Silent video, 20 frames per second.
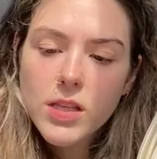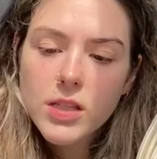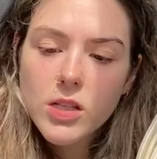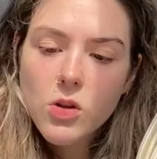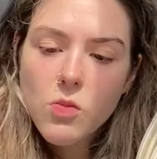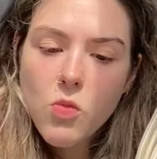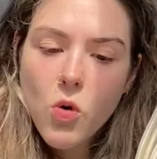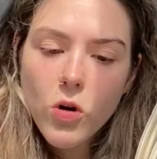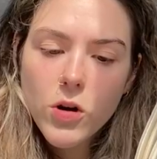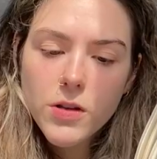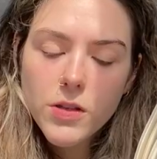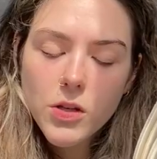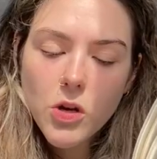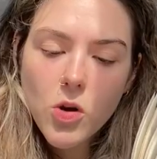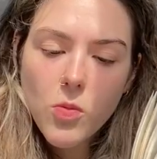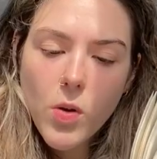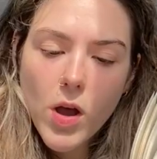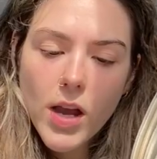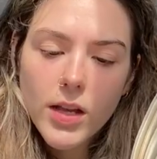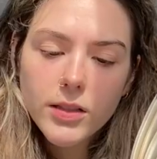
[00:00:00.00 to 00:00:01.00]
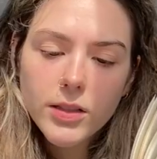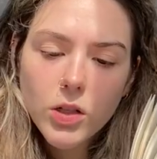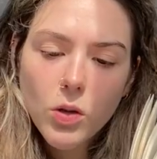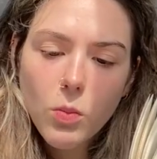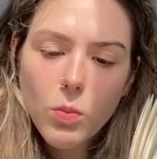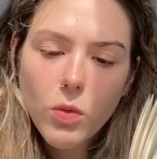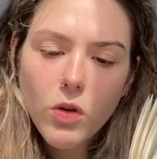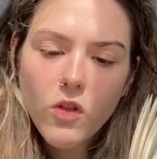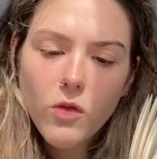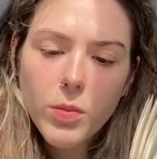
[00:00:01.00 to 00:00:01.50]
still more so, by a little
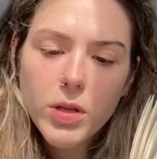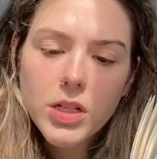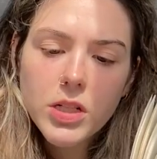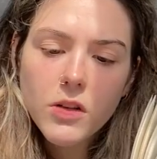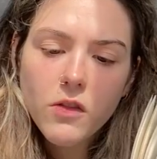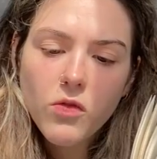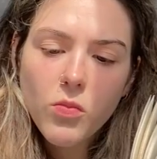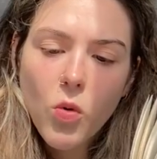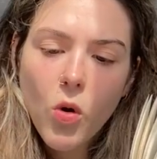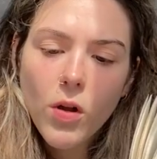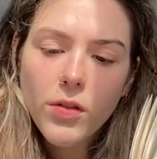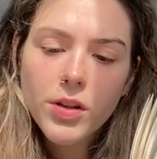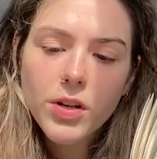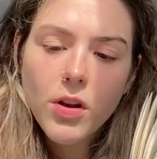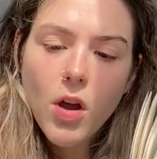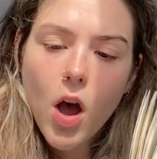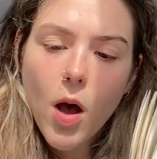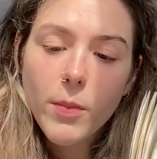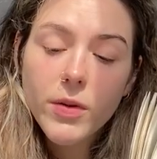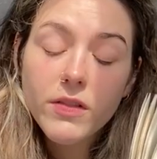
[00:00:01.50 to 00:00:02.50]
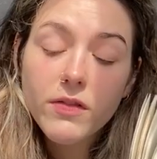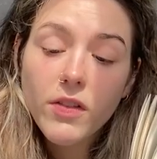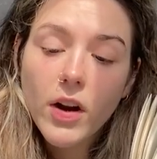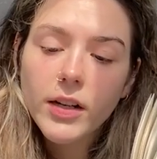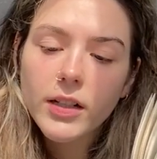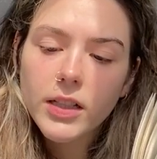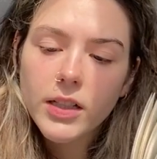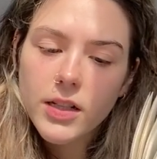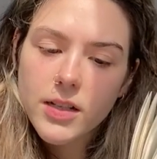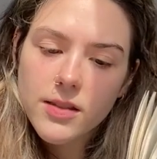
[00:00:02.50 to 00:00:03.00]
movement of more than common
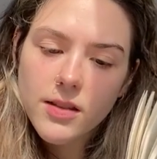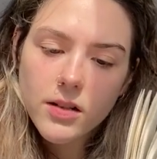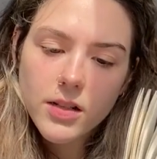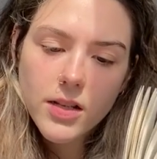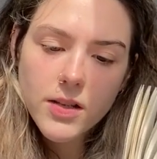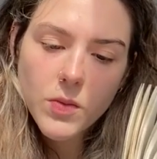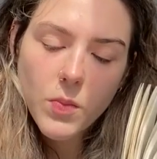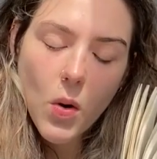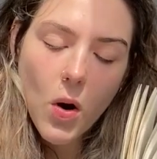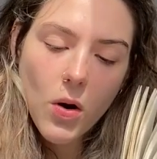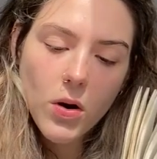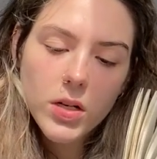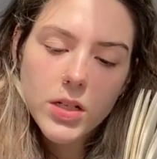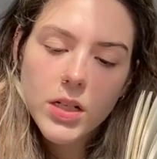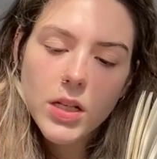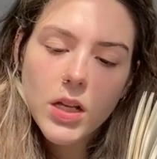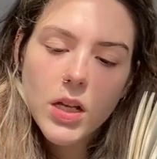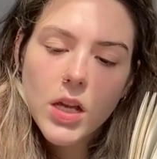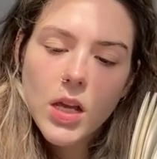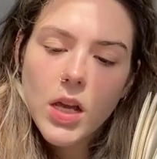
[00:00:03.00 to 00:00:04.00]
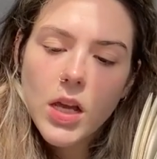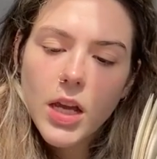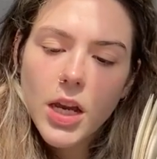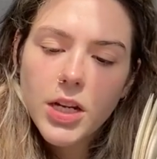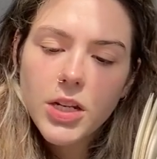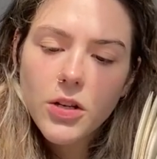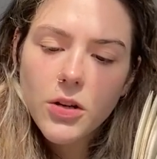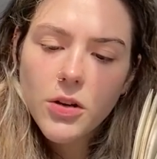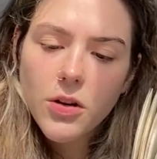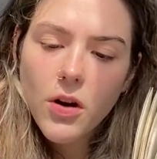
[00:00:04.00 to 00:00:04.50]
friendliness on his part. He
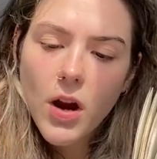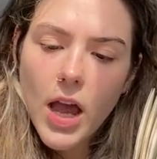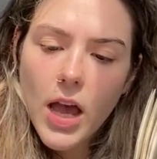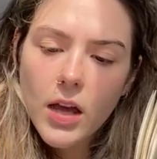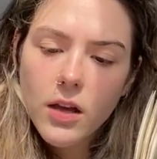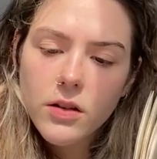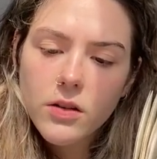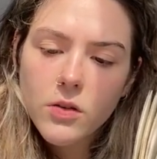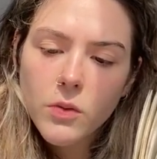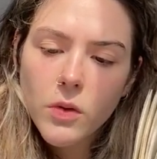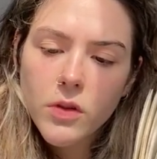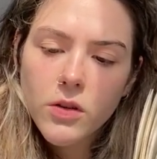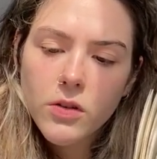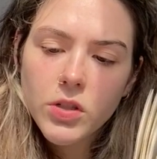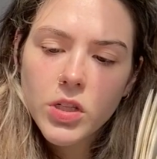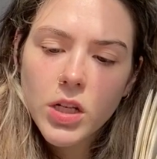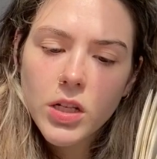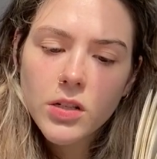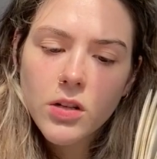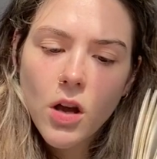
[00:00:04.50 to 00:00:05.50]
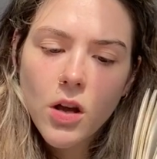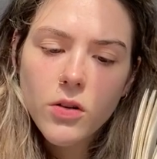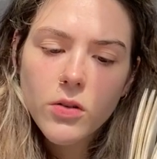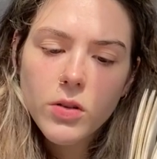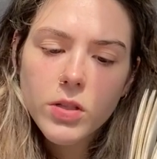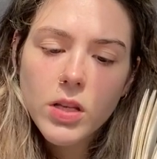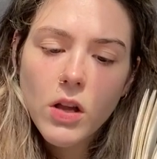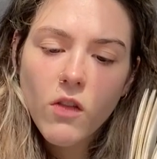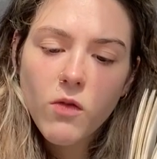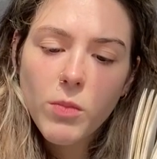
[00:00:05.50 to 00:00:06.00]
took her hand. Whether she had not
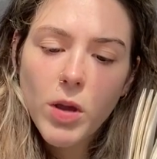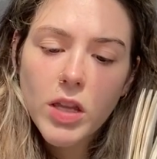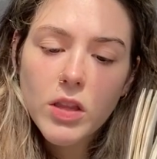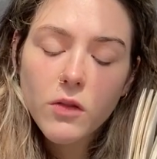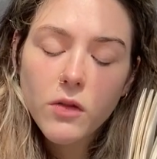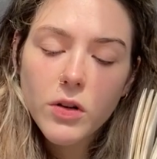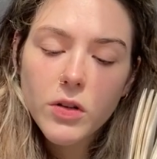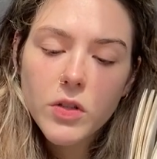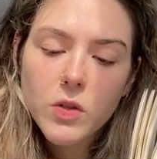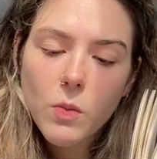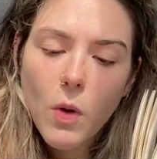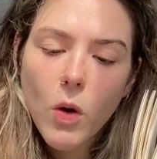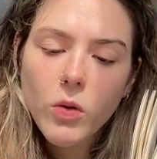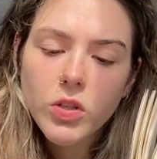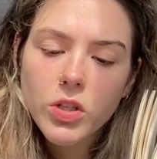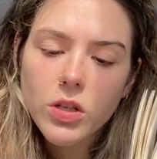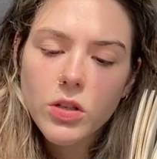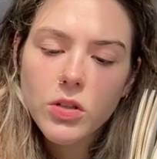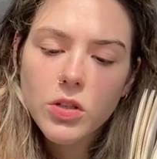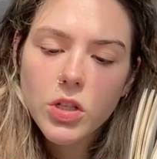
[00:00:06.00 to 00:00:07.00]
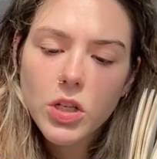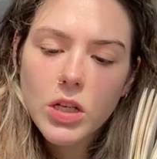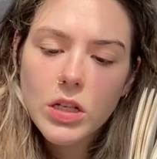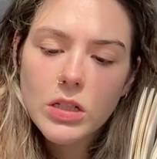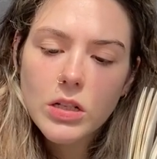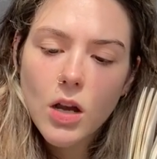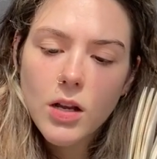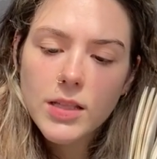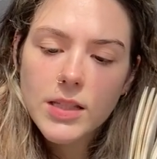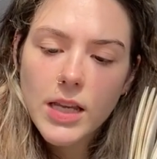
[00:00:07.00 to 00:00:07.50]
herself made the first motion, she
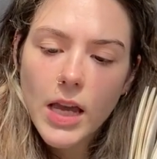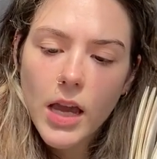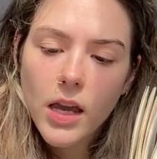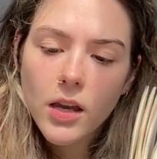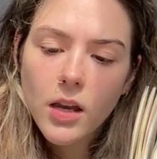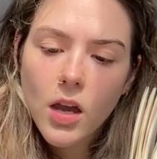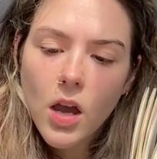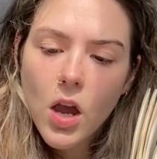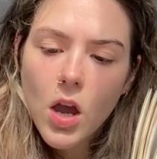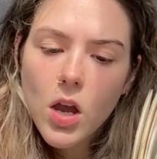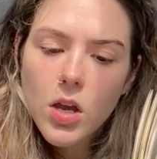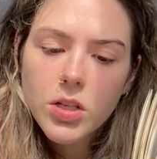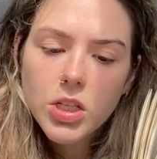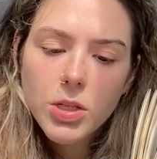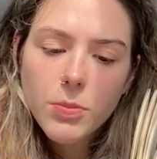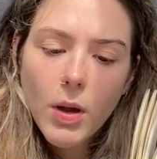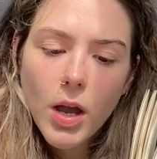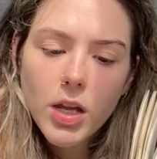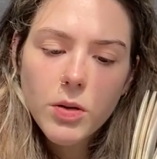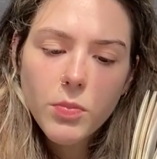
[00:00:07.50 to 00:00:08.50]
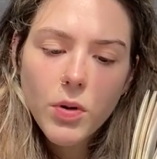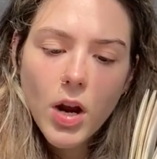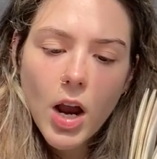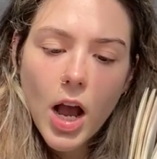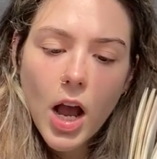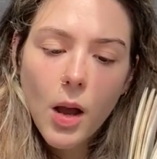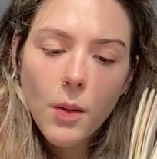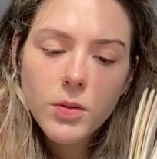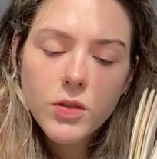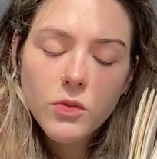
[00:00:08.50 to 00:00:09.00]
could not say. She might,
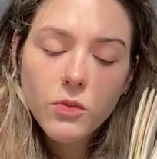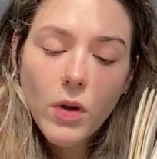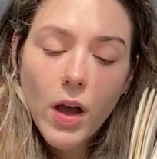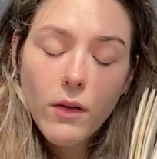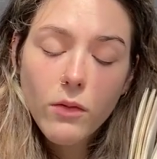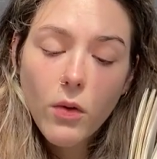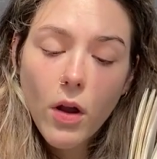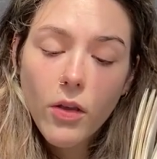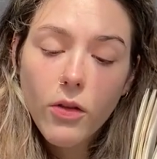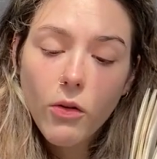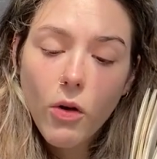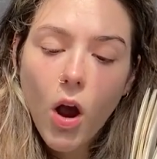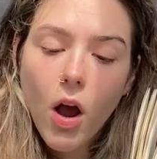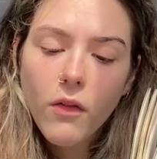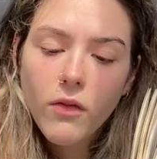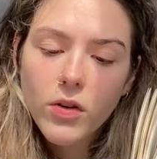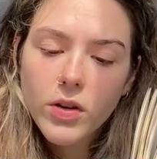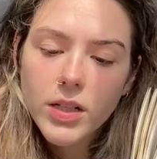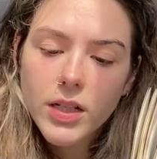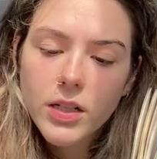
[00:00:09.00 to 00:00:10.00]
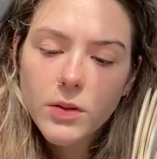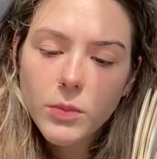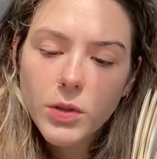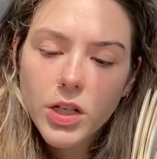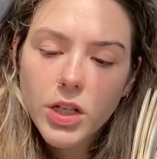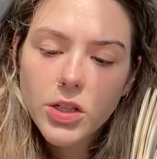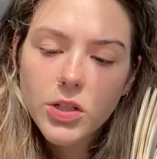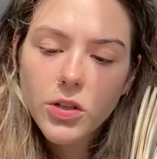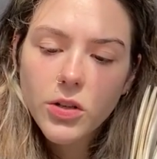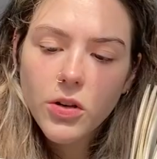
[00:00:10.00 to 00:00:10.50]
perhaps, have rather offered it, but
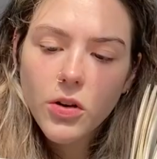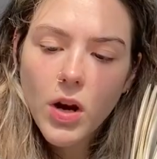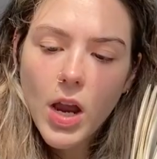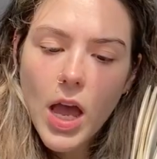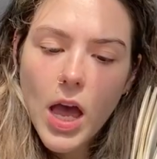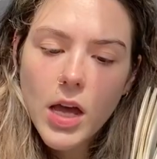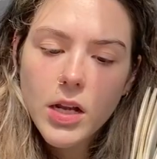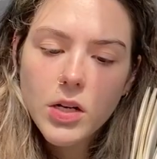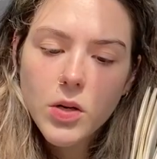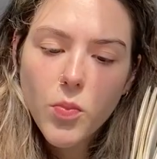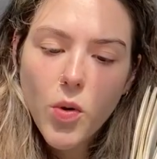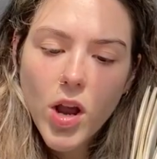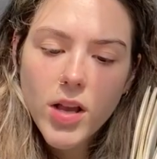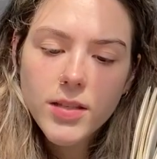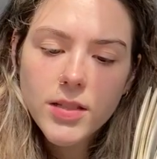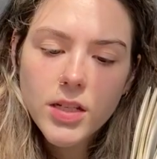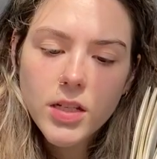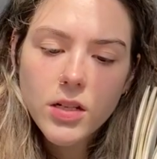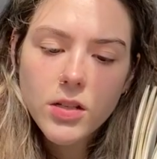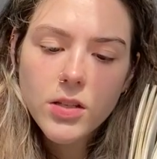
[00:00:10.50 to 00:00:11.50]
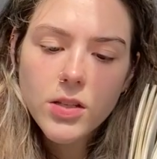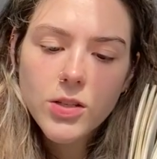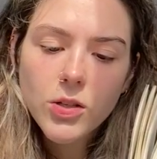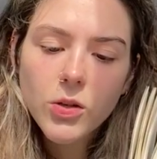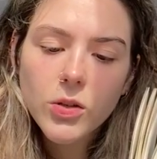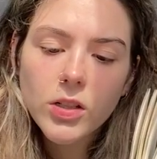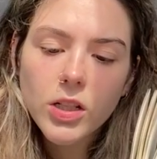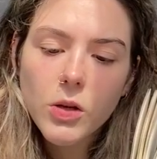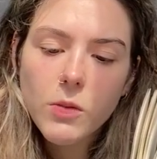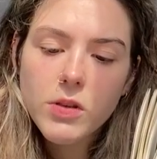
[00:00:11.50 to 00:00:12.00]
he took her hand, pressed it, and
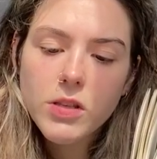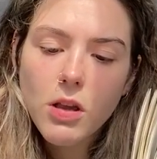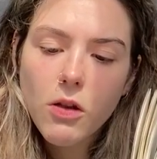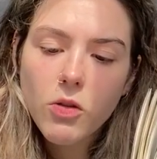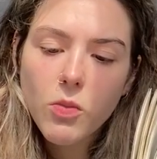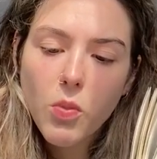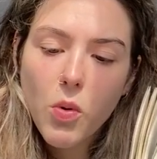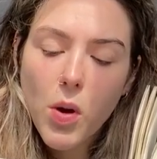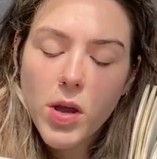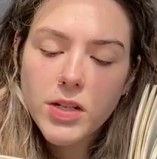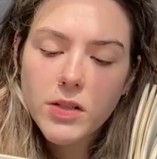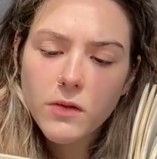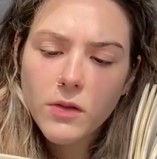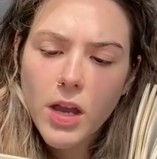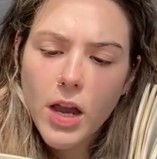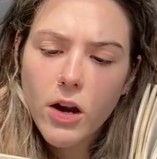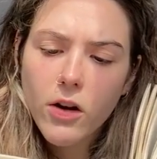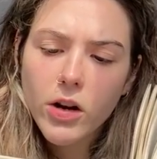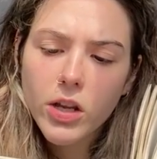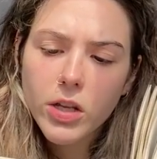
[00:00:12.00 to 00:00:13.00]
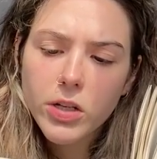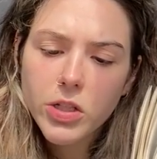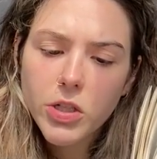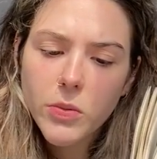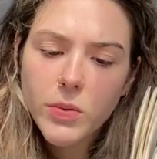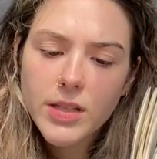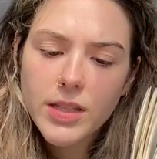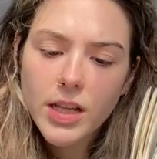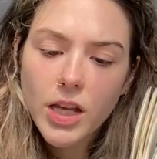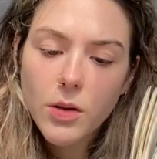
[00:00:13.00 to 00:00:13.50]
certainly was on the point of carrying it to
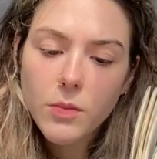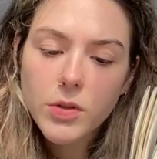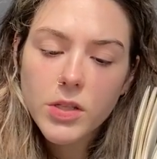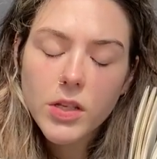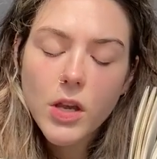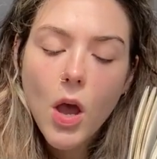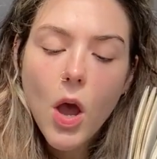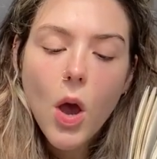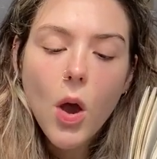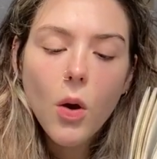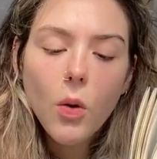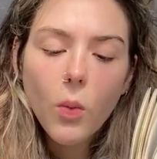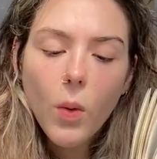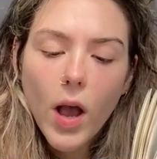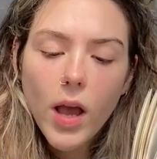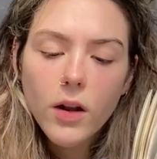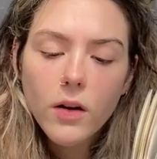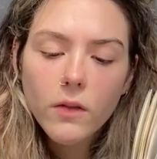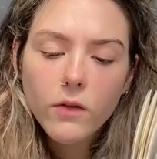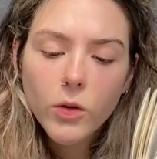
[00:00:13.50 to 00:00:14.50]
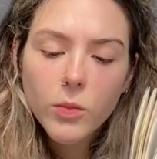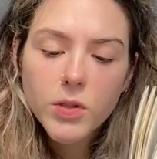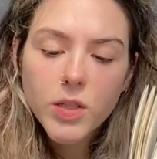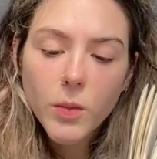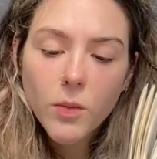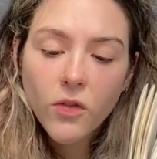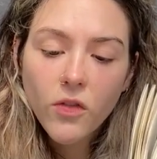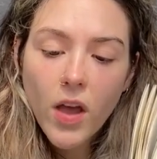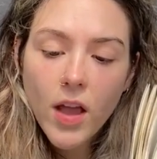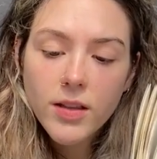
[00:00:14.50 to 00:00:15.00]
his lips, when, from
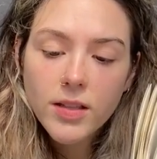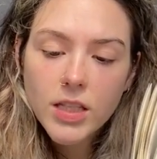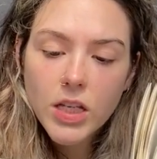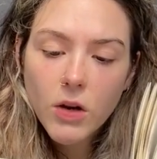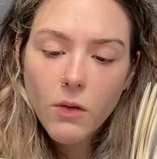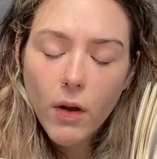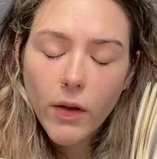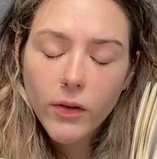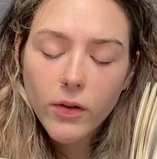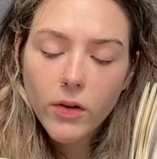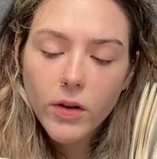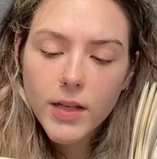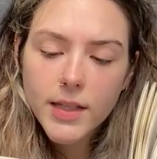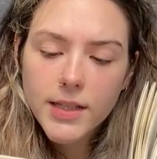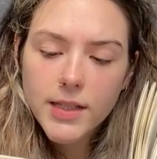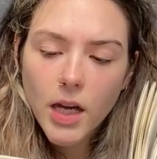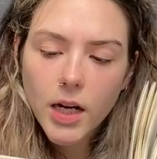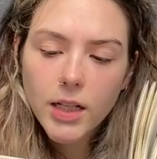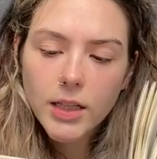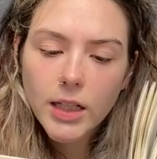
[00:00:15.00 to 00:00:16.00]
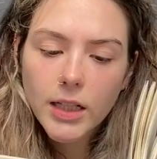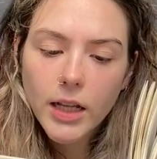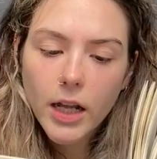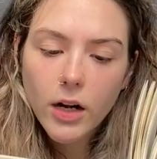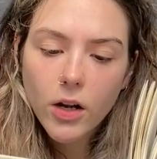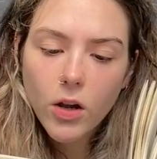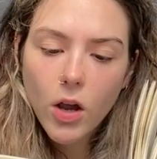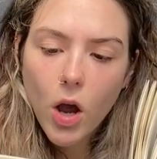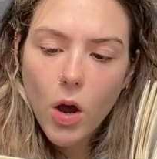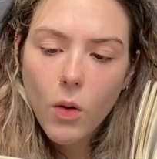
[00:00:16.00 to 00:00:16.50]
some fancy or other, he suddenly let
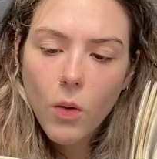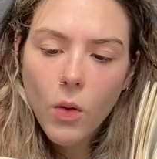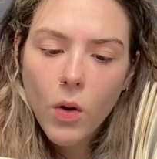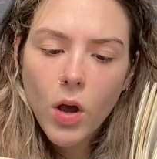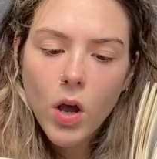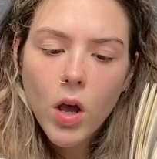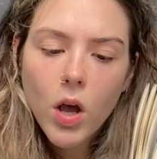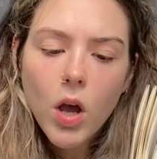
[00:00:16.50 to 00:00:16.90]
it go.